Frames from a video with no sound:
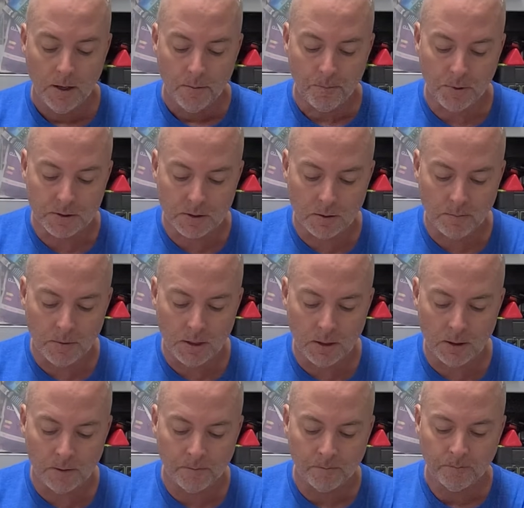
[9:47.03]
But to
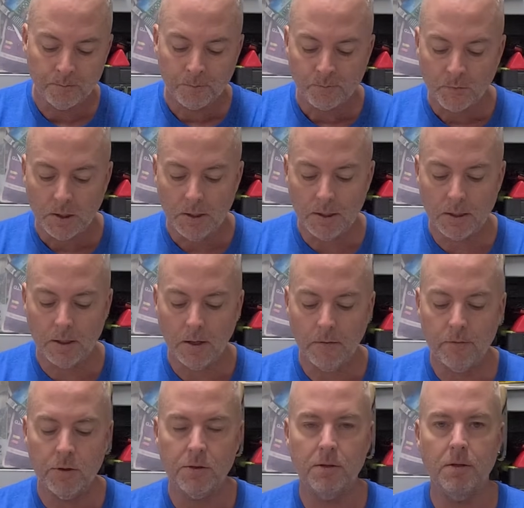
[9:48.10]
me, it
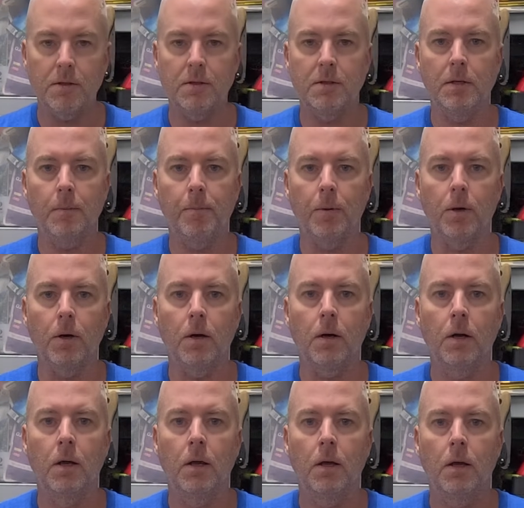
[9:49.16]
covers the
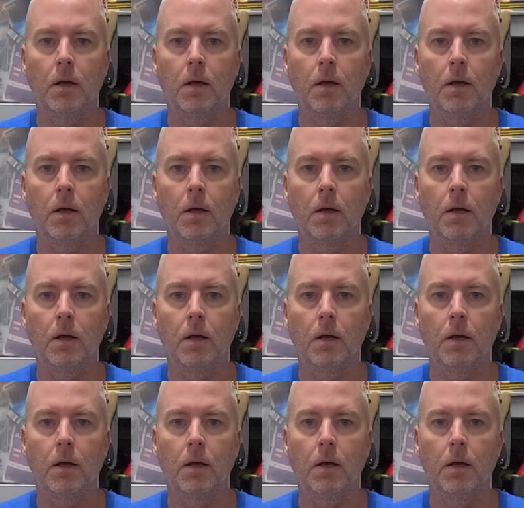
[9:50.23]
zipper.